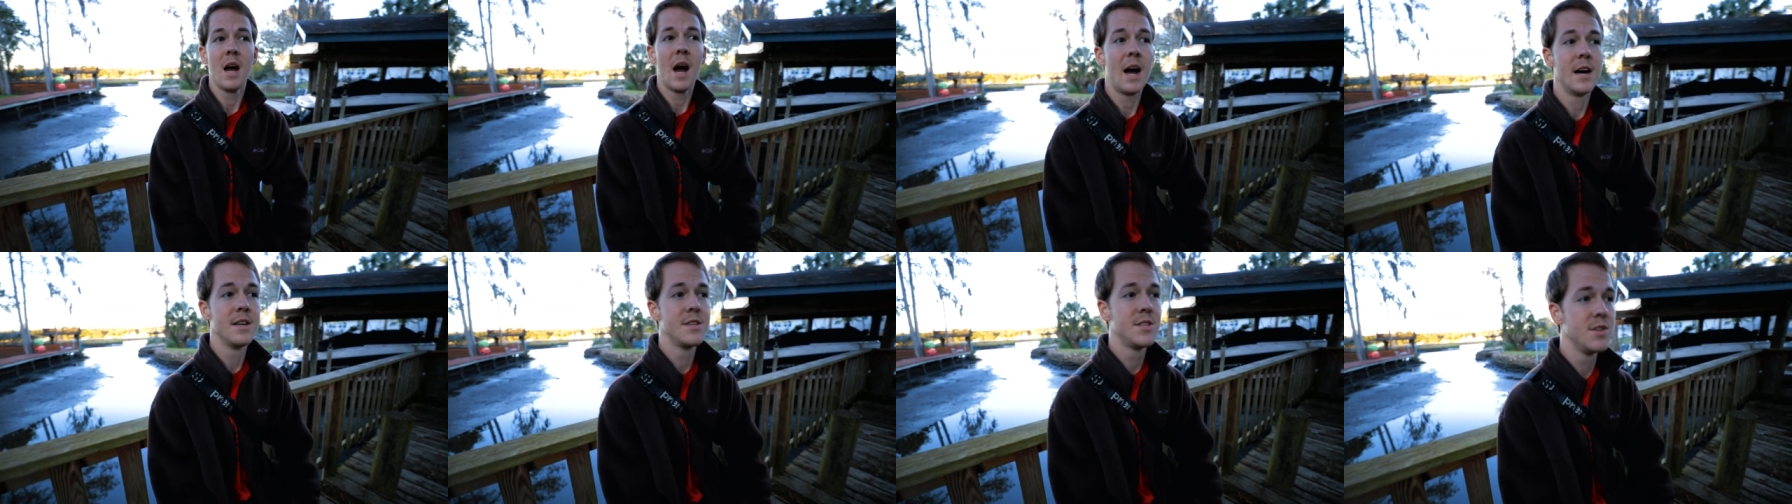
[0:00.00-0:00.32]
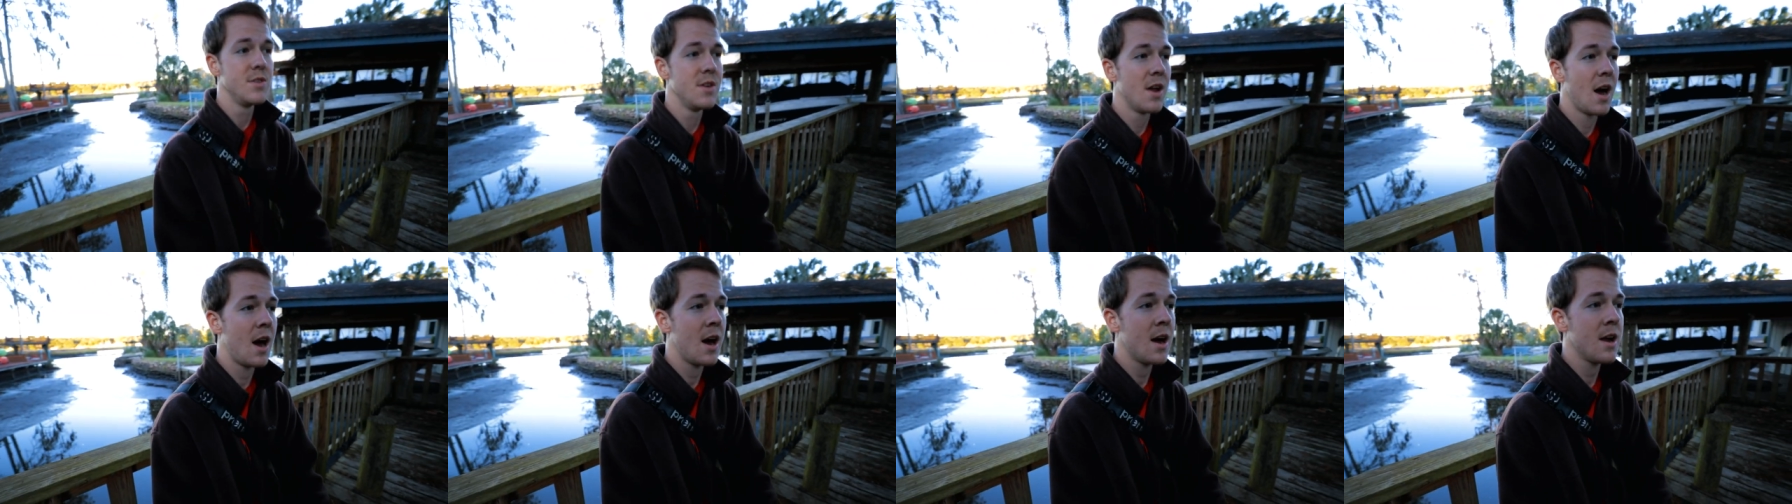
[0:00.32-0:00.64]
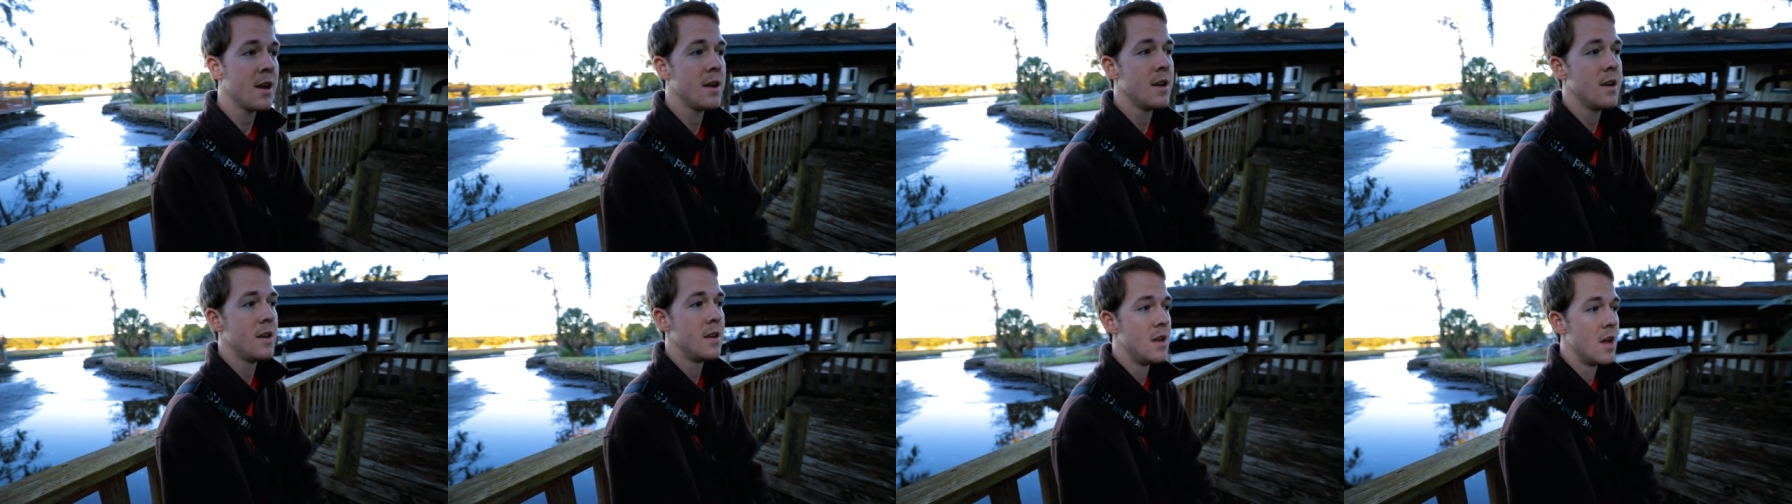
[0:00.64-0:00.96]
I do
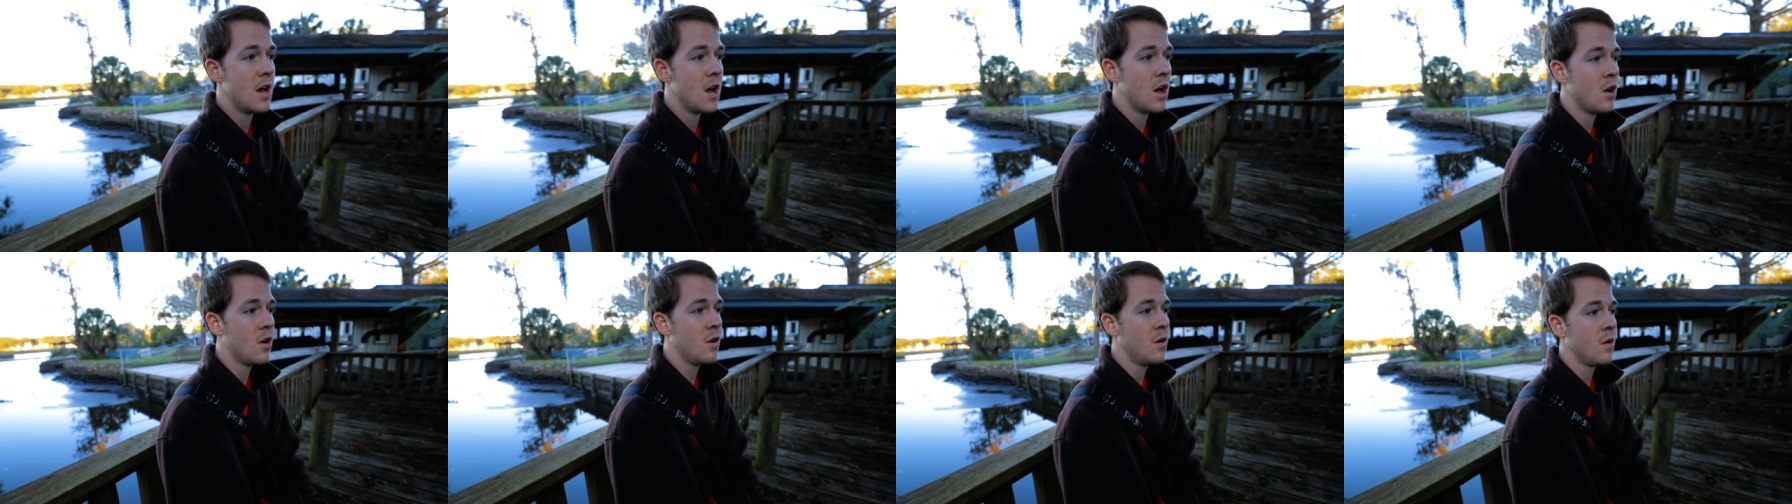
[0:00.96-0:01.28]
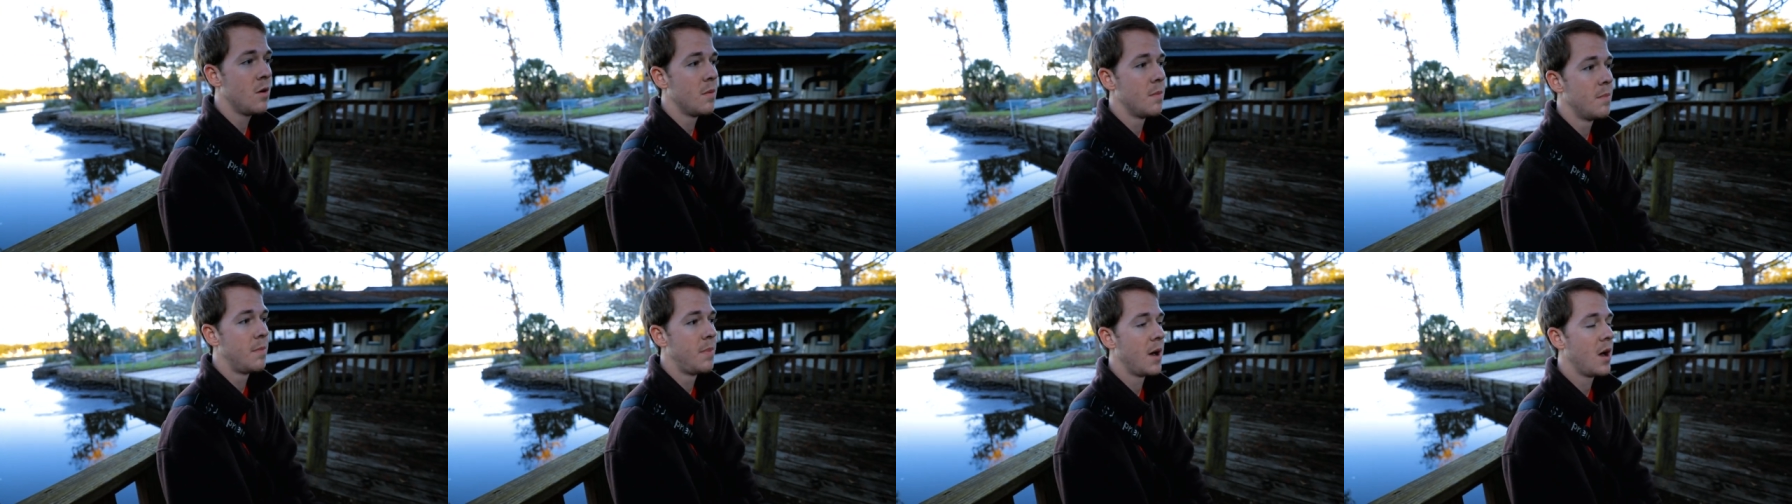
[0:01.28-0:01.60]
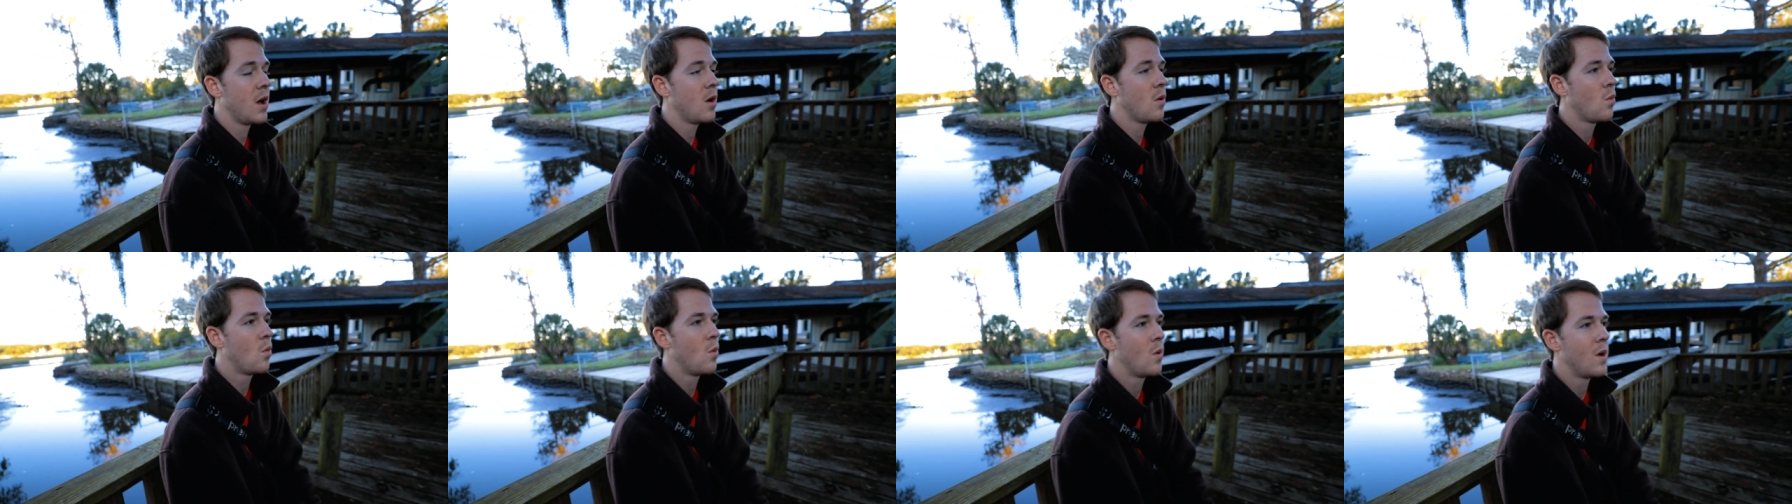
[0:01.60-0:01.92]
not know,
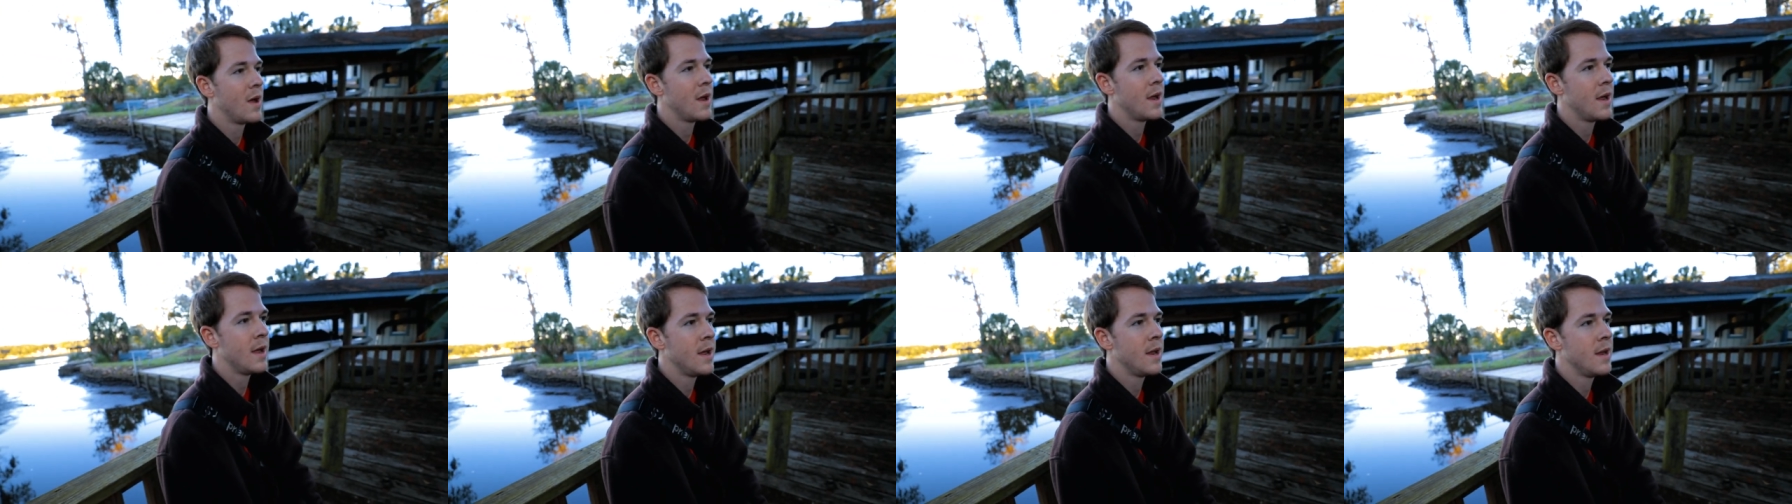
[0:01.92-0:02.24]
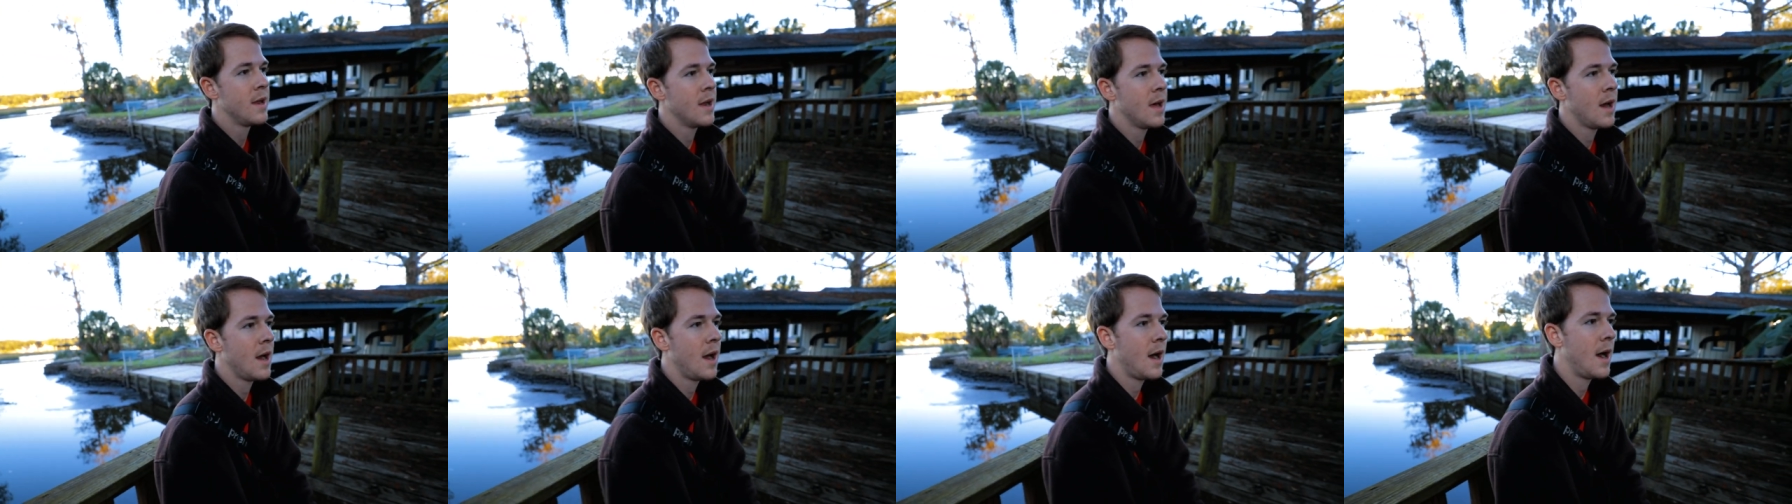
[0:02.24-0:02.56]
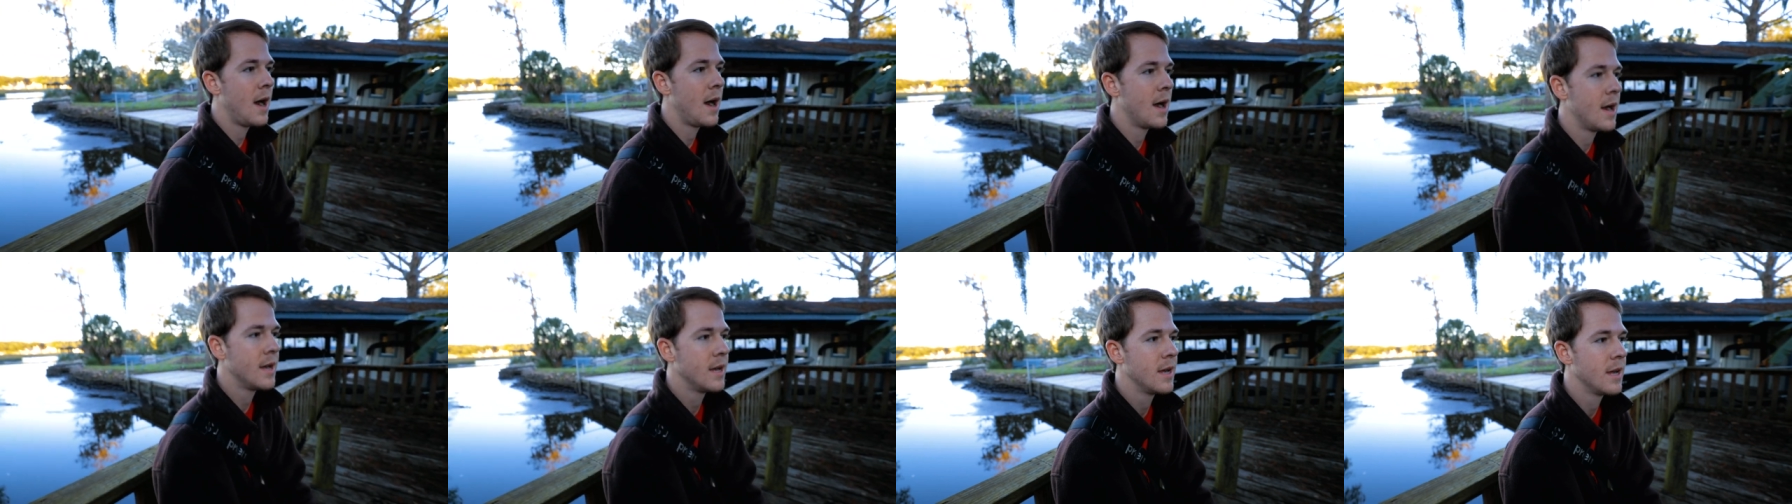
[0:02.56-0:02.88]
but when
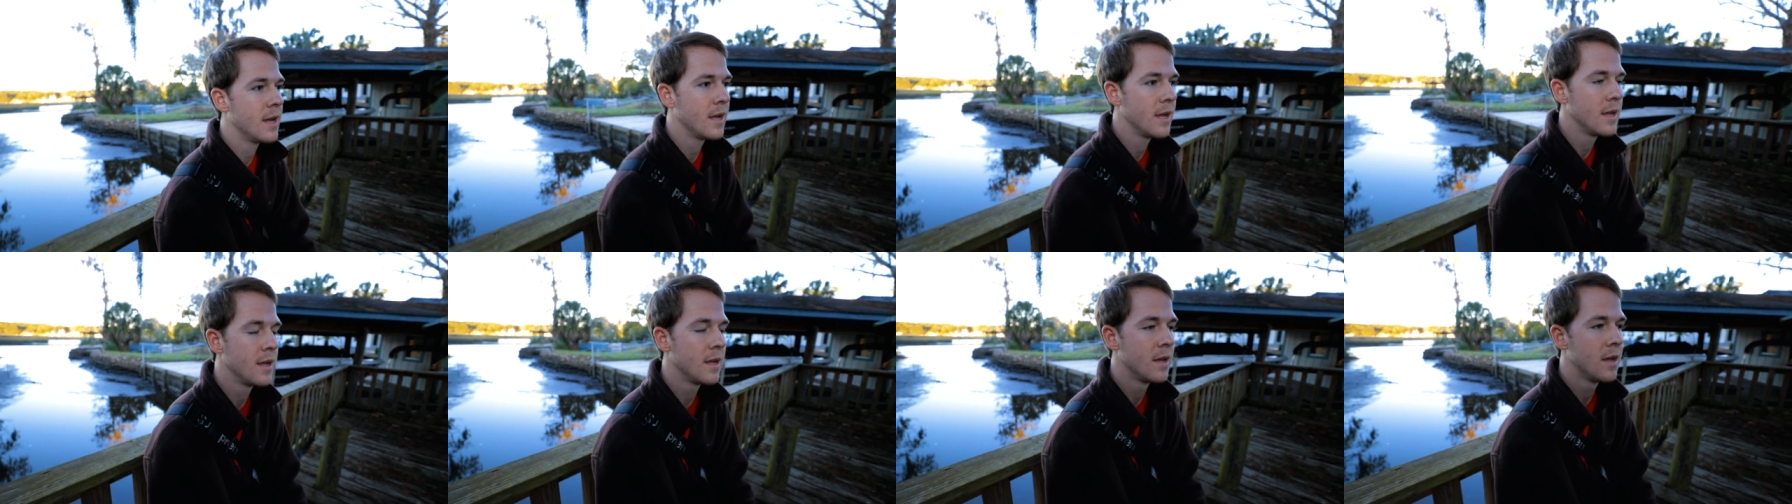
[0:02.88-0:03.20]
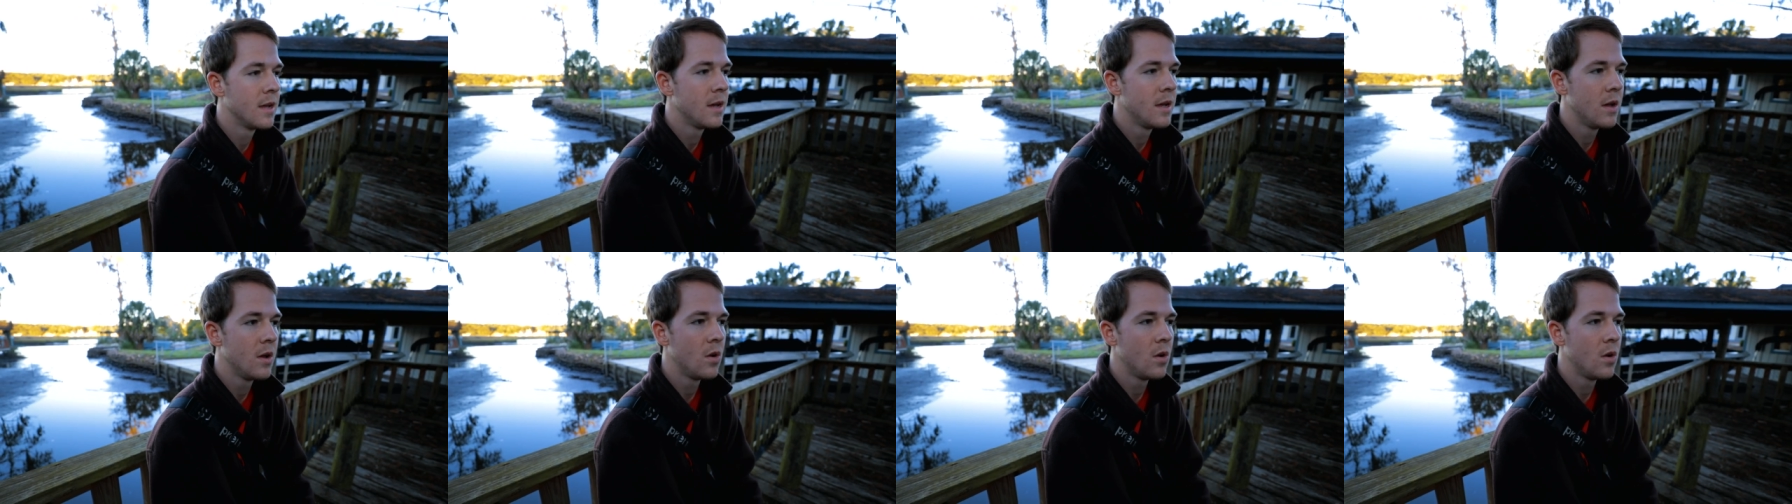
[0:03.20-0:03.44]
I